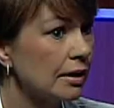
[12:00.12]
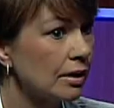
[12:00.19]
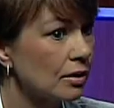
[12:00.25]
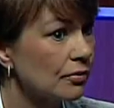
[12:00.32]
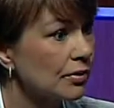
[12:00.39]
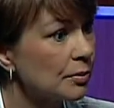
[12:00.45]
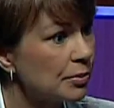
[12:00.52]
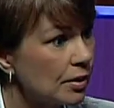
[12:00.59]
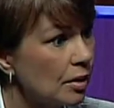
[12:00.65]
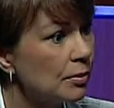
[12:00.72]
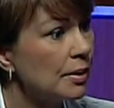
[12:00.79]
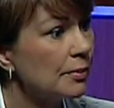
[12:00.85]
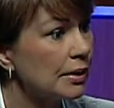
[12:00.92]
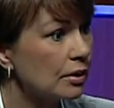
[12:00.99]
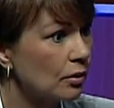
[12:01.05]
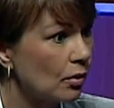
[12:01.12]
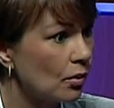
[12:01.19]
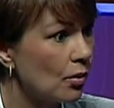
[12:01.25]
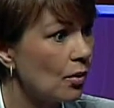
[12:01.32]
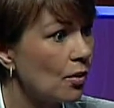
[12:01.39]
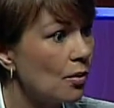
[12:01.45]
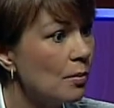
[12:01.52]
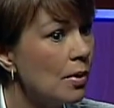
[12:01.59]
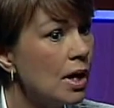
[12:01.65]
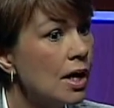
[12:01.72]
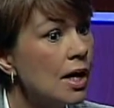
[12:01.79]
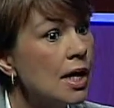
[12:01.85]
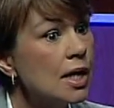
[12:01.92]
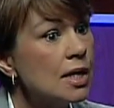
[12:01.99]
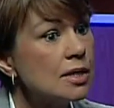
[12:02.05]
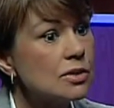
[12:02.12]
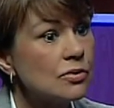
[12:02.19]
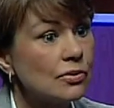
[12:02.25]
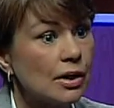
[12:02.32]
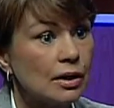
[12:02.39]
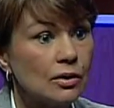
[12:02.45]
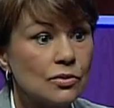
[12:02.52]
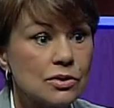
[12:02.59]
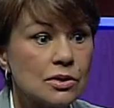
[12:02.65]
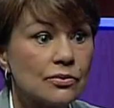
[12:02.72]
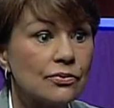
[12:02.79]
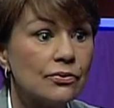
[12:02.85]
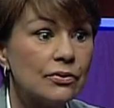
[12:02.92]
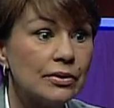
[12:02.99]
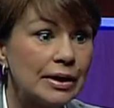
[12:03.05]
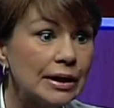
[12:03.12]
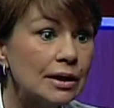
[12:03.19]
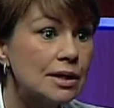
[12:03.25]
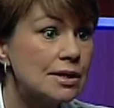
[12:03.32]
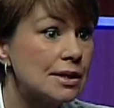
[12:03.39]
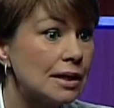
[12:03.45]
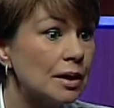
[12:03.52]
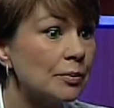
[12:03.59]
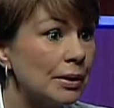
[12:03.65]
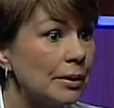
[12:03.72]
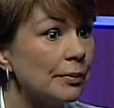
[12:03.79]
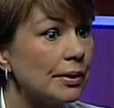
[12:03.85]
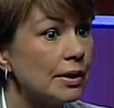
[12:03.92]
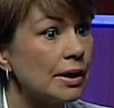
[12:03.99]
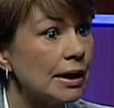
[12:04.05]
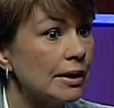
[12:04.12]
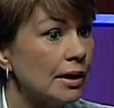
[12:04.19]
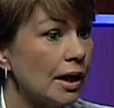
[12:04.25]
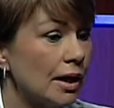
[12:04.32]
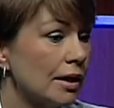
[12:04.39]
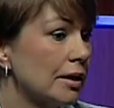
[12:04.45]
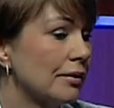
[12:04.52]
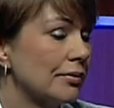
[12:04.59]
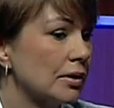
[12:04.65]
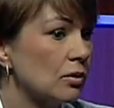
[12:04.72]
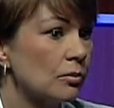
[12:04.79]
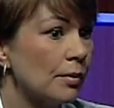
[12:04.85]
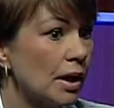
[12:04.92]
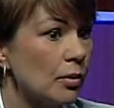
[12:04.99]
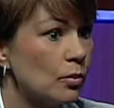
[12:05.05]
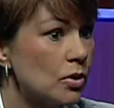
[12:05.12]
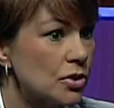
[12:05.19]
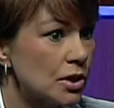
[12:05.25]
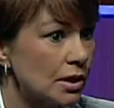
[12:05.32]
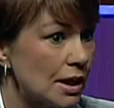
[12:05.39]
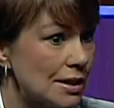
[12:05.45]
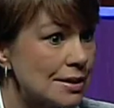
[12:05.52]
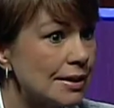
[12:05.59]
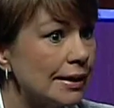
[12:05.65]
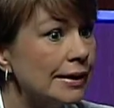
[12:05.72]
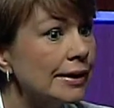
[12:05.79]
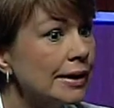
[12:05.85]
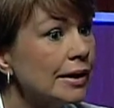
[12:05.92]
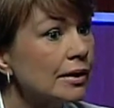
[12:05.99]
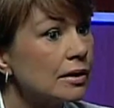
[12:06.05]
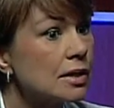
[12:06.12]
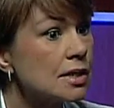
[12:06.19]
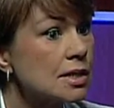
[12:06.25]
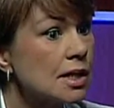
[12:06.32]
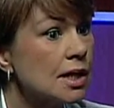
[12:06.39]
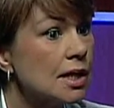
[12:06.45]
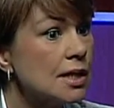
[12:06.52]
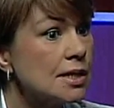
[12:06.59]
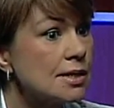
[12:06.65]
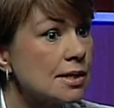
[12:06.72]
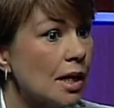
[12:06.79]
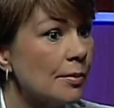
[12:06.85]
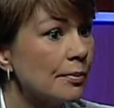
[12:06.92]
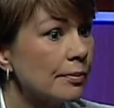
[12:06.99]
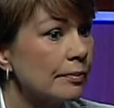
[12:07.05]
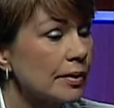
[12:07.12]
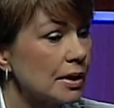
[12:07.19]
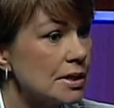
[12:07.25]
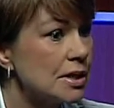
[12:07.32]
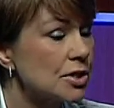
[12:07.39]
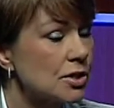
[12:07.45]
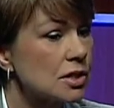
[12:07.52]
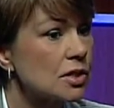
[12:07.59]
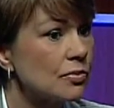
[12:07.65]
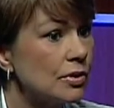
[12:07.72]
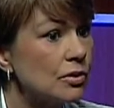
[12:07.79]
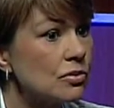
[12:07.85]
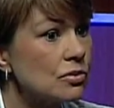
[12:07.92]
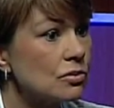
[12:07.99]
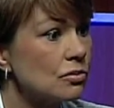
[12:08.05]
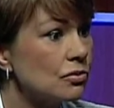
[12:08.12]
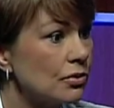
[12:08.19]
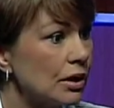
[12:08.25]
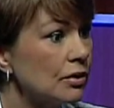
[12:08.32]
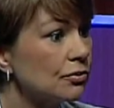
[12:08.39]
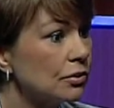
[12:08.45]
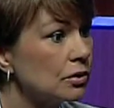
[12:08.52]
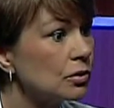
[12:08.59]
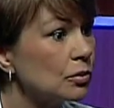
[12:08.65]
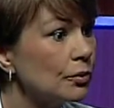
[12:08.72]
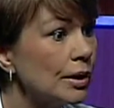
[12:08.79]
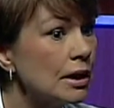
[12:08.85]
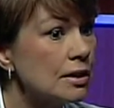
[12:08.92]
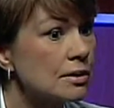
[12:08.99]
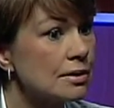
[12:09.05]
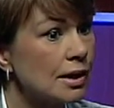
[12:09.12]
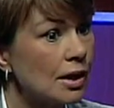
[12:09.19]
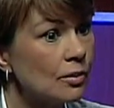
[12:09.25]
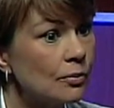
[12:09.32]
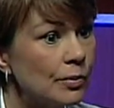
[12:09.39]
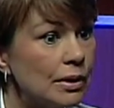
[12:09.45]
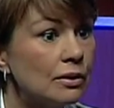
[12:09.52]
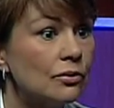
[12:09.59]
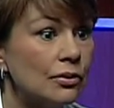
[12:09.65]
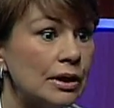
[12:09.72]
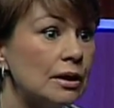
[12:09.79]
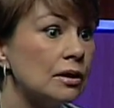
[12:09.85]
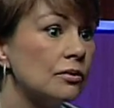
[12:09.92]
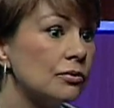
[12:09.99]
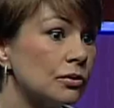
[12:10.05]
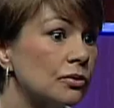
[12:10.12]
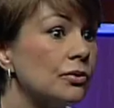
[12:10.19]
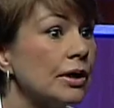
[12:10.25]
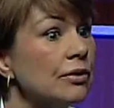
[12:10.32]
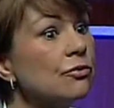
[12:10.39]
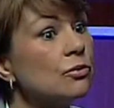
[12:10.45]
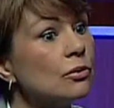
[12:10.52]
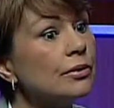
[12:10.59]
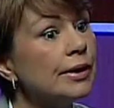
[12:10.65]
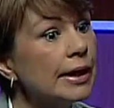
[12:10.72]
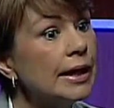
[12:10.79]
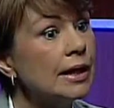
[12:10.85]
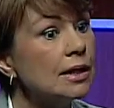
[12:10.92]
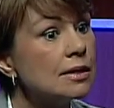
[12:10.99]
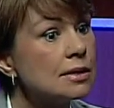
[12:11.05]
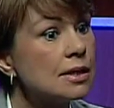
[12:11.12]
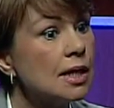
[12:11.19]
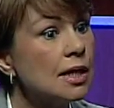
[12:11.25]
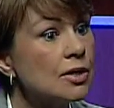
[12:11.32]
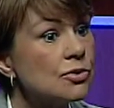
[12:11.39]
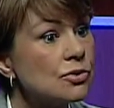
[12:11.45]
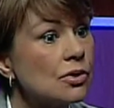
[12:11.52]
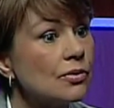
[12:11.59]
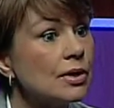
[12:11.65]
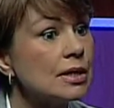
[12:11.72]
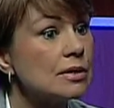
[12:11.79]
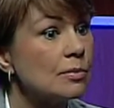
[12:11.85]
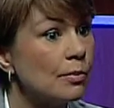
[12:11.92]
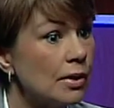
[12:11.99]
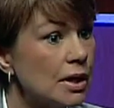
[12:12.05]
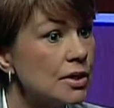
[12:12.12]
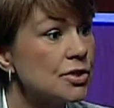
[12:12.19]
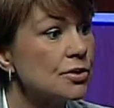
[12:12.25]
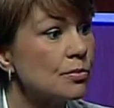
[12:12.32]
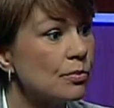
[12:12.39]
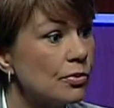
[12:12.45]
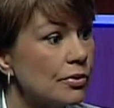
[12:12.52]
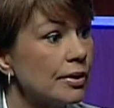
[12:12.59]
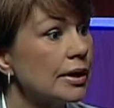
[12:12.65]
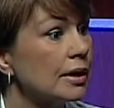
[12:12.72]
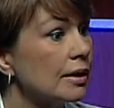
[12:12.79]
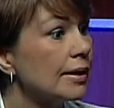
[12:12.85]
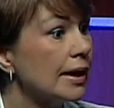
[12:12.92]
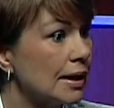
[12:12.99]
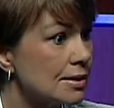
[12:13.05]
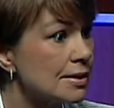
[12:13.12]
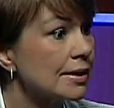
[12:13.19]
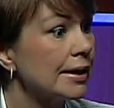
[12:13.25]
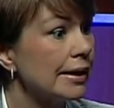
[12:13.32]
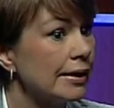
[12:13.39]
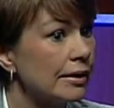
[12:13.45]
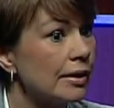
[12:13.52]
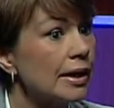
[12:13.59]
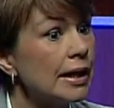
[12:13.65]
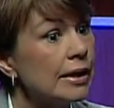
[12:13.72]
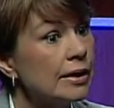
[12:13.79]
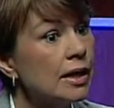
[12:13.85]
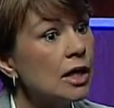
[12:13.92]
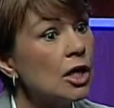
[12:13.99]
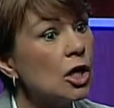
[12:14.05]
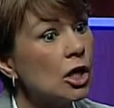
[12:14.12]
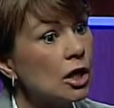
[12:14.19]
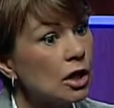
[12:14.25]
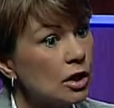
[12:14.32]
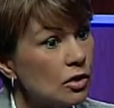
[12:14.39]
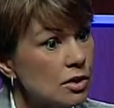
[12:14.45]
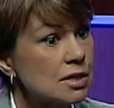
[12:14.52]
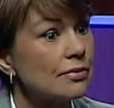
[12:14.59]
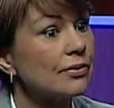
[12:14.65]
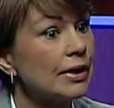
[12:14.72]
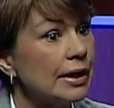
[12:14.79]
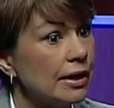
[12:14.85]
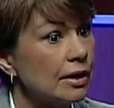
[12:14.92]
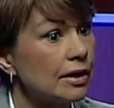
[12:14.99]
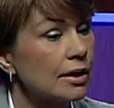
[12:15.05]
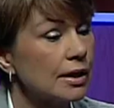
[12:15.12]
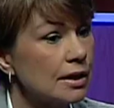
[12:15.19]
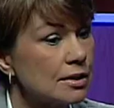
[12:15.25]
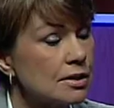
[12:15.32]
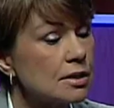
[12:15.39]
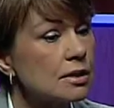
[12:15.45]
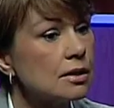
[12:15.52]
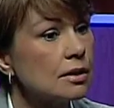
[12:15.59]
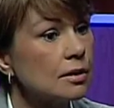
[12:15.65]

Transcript: care of the problem, and go home. There are lots of really sick people, and even on my watch last 10 years, some conditions we used to treat for 2 weeks now being treated for 3-4 days. So it's much more intense care, and lots of care gets